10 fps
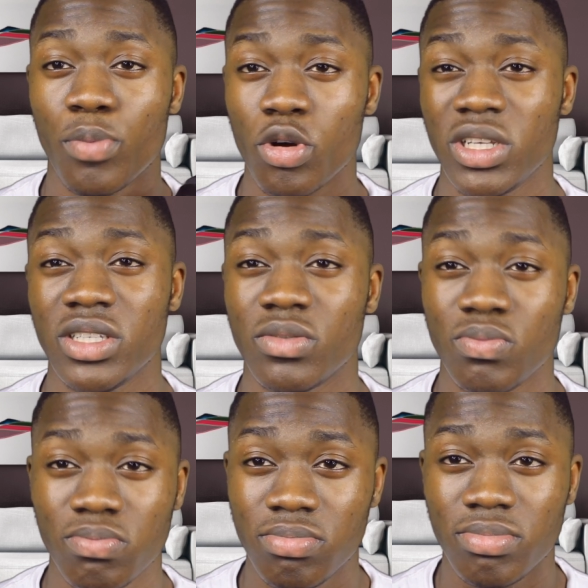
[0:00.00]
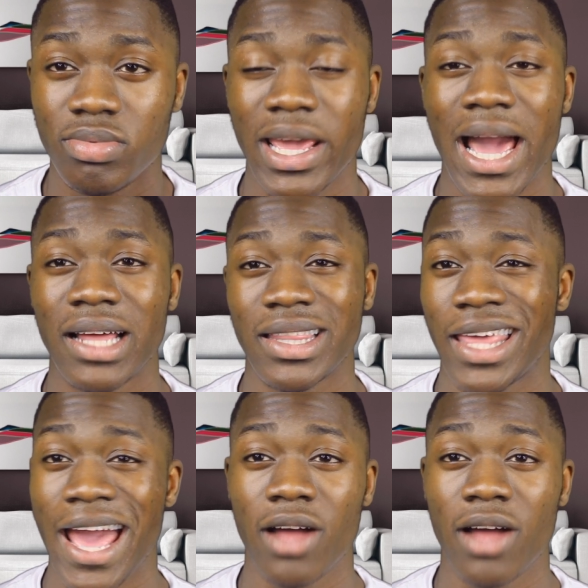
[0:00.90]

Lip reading: Bodies, they get